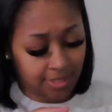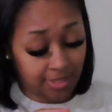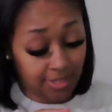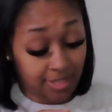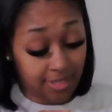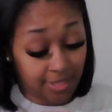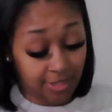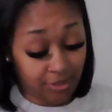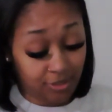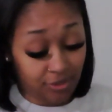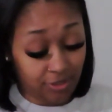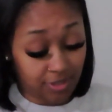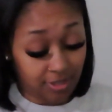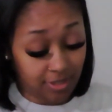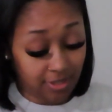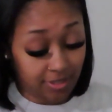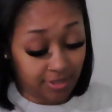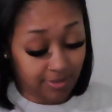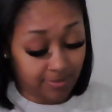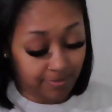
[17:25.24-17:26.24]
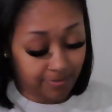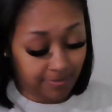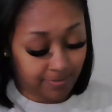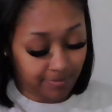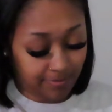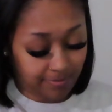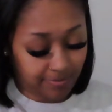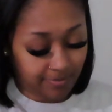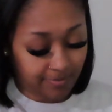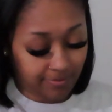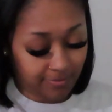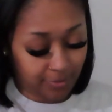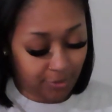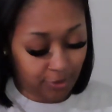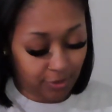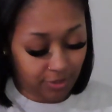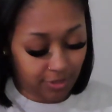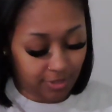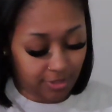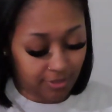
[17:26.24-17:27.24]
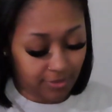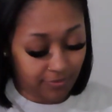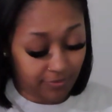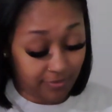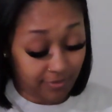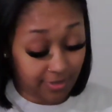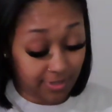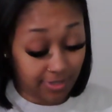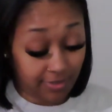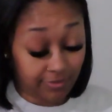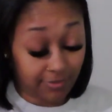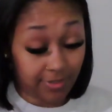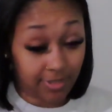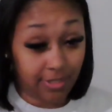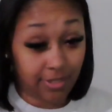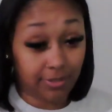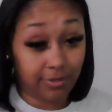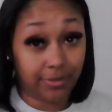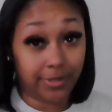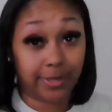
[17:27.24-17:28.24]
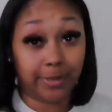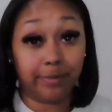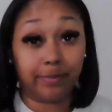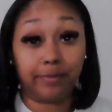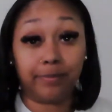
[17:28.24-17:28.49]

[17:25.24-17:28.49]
Yeah, you should. You should definitely do it.